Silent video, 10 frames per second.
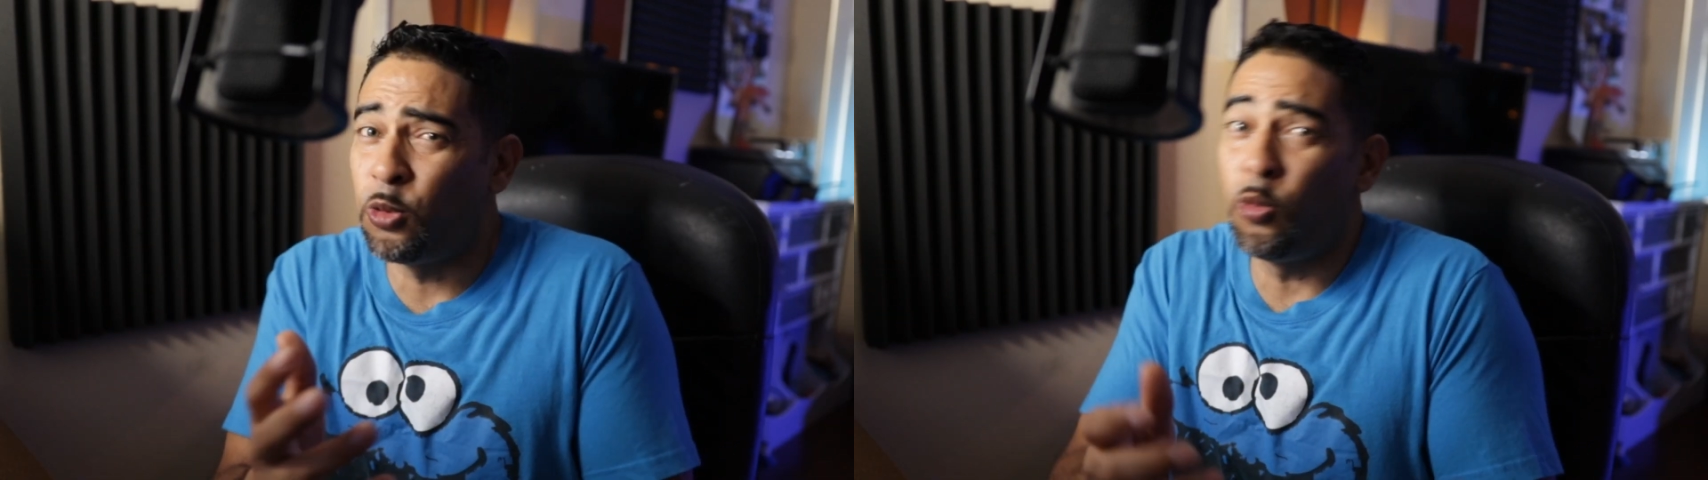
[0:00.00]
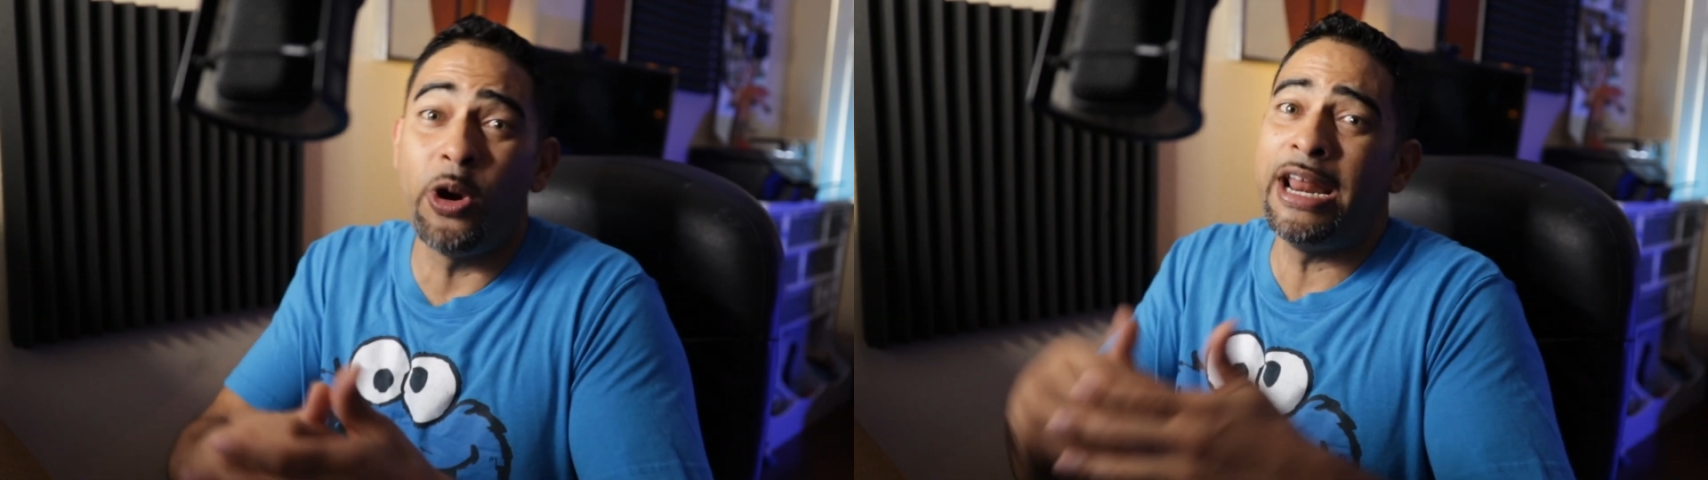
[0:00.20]

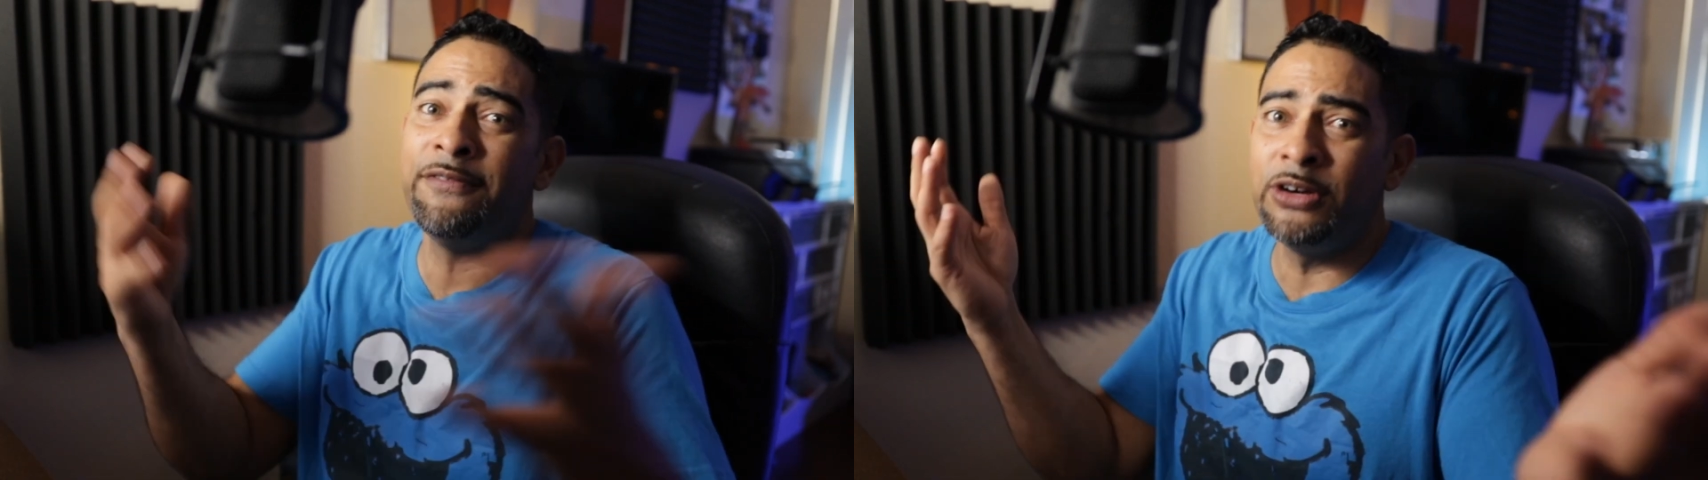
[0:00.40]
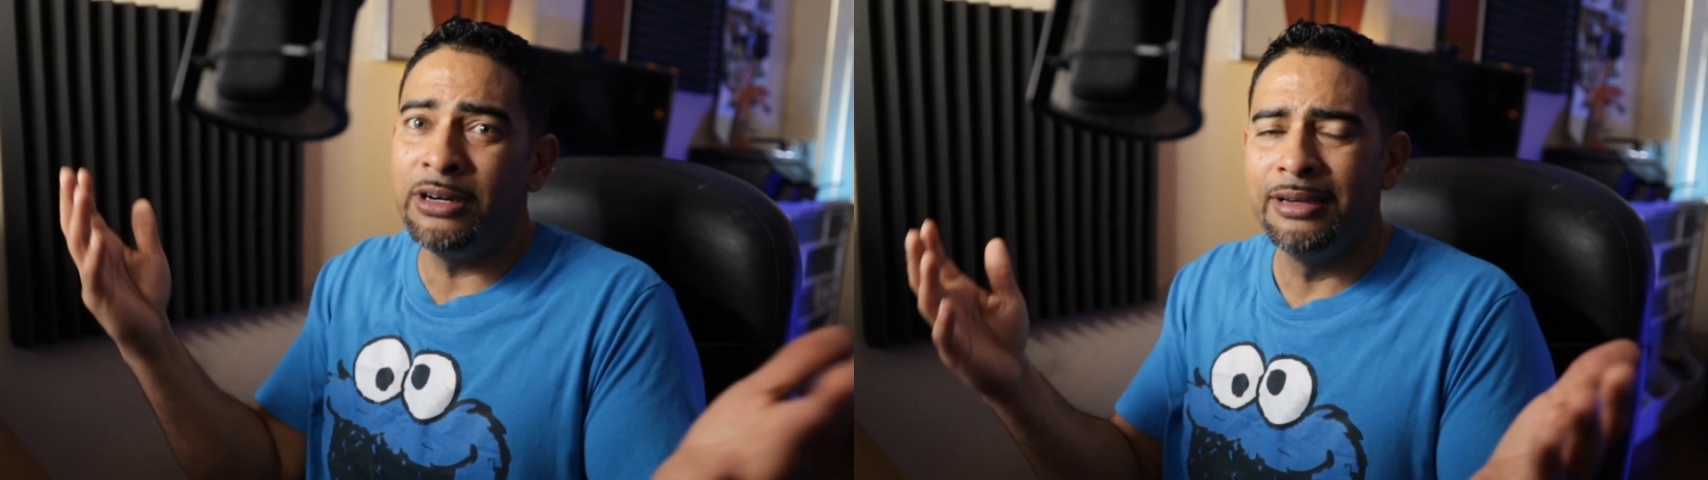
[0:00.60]

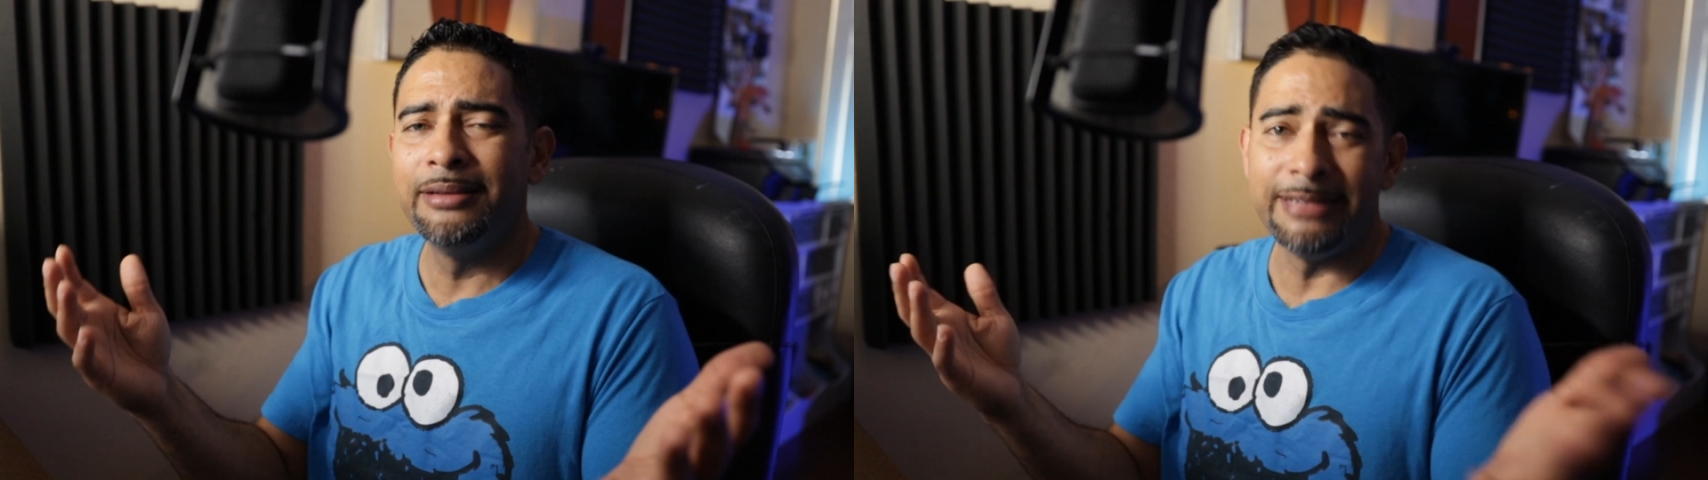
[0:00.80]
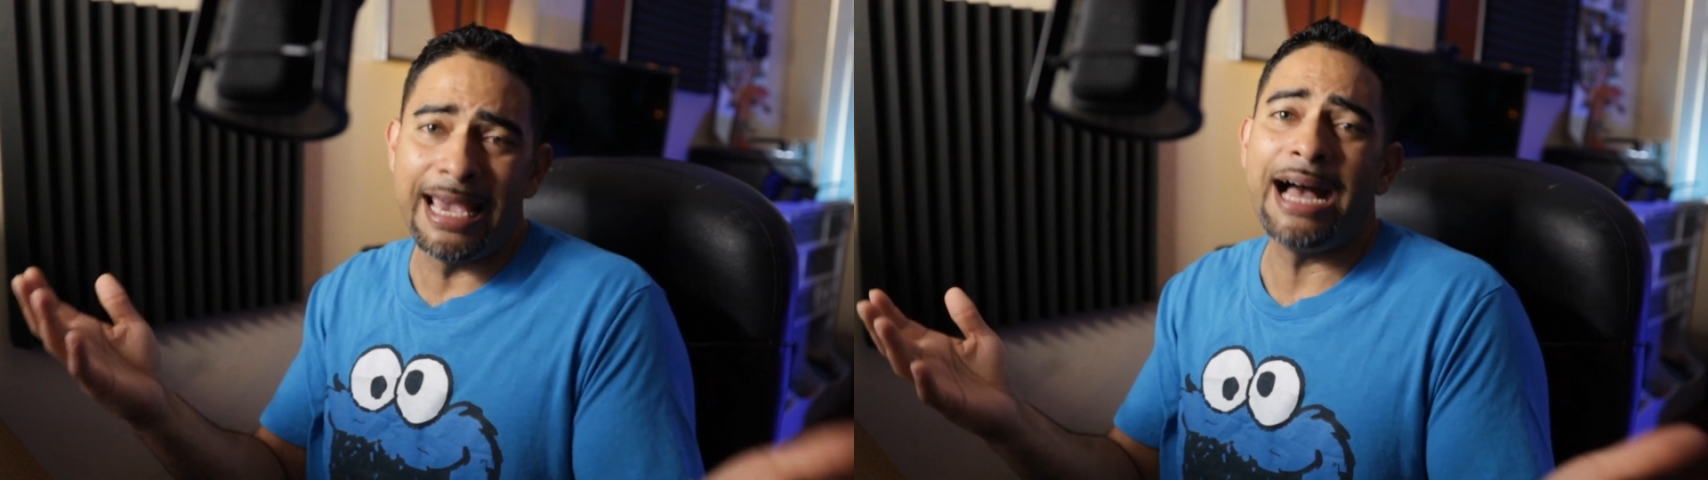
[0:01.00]
whatever,
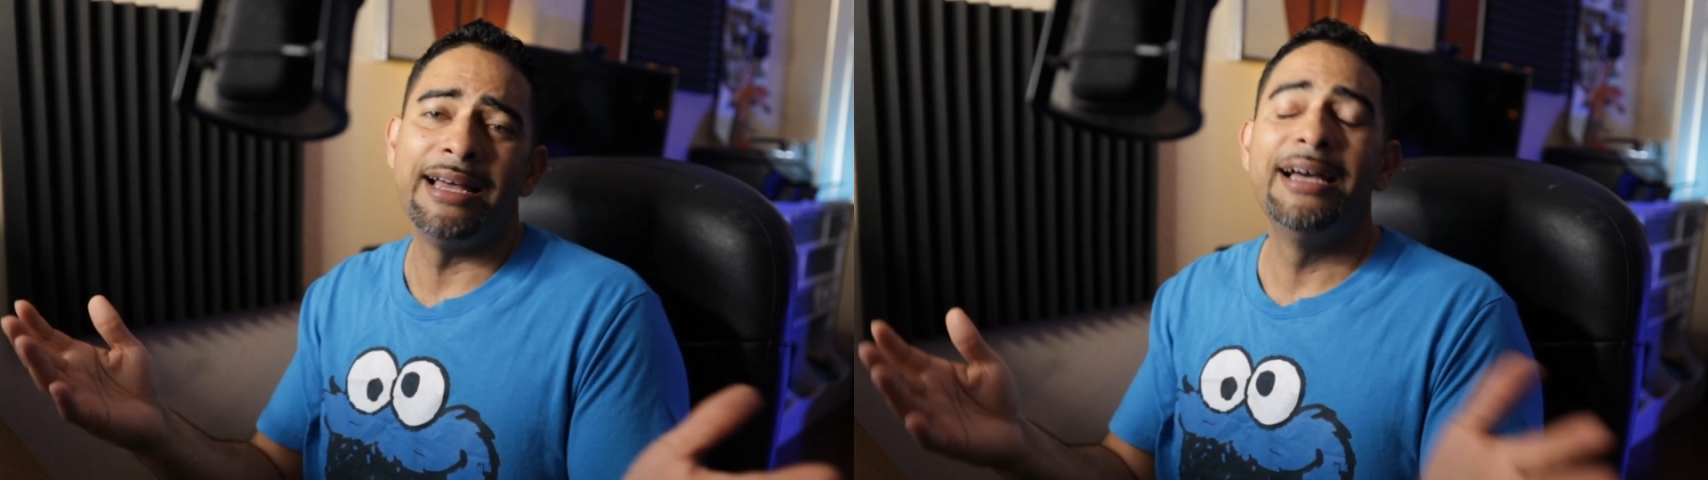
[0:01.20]
yeah,